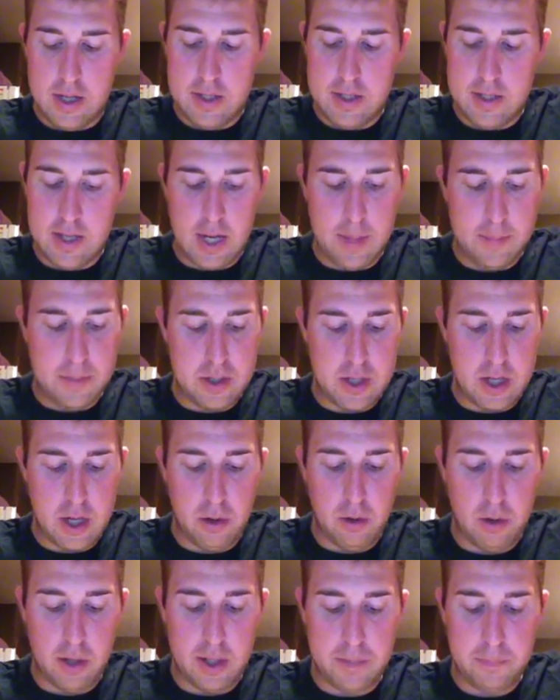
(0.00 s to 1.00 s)
damage that
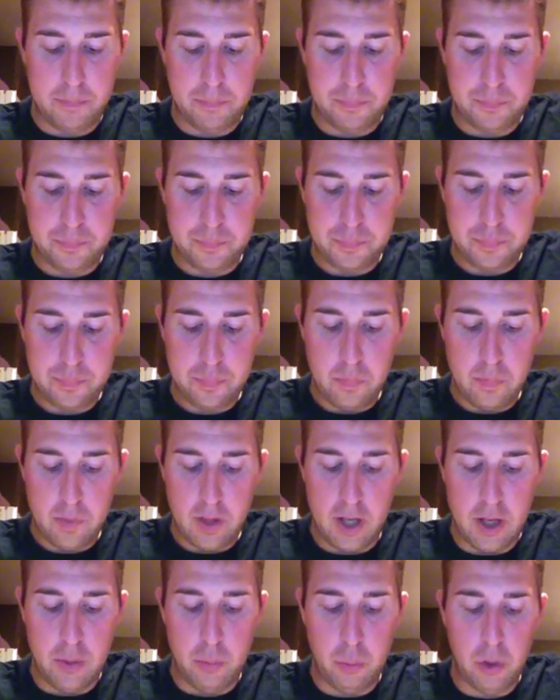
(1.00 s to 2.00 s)
early,
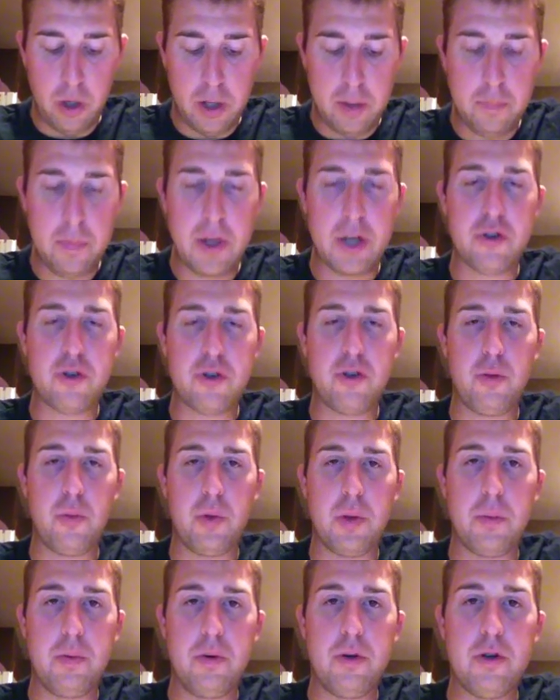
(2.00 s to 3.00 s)
and really make sure
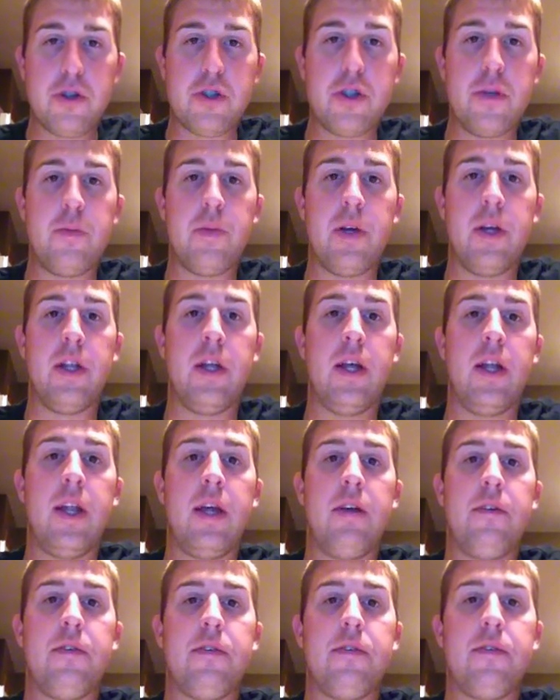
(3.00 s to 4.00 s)
we push them and
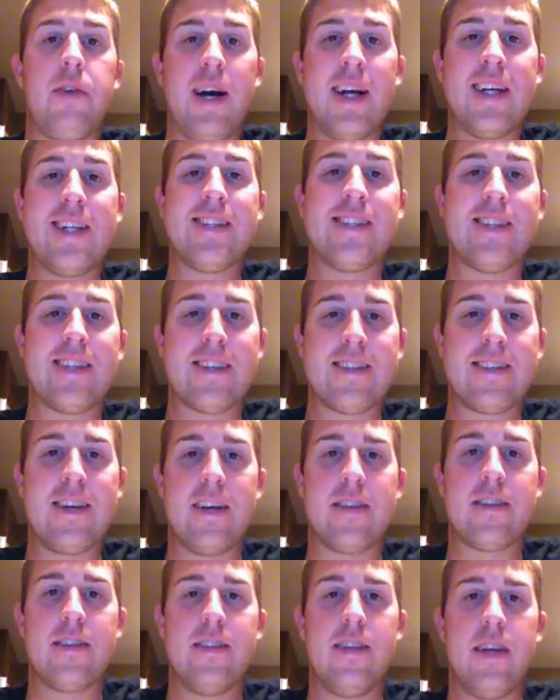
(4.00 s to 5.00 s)
they find
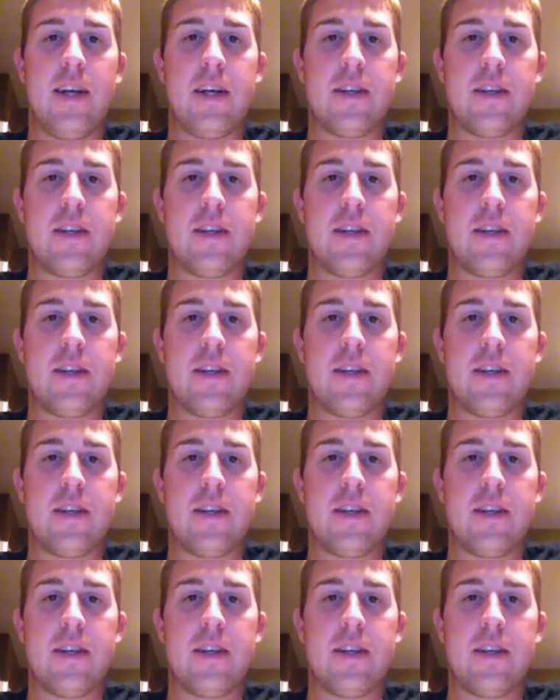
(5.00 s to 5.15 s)
success and they